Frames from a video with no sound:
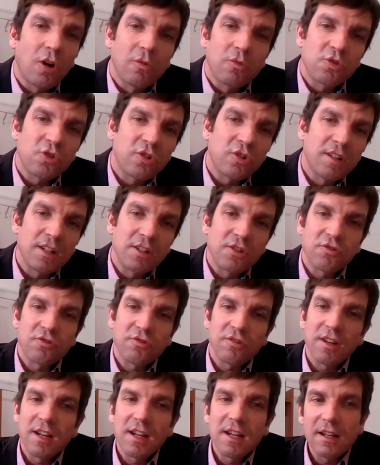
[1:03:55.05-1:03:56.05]
culture,
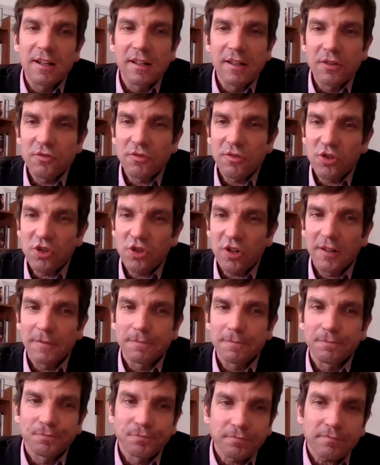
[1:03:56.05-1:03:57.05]
history,
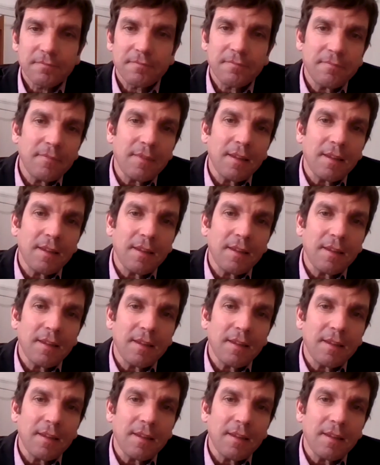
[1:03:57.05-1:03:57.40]
literature,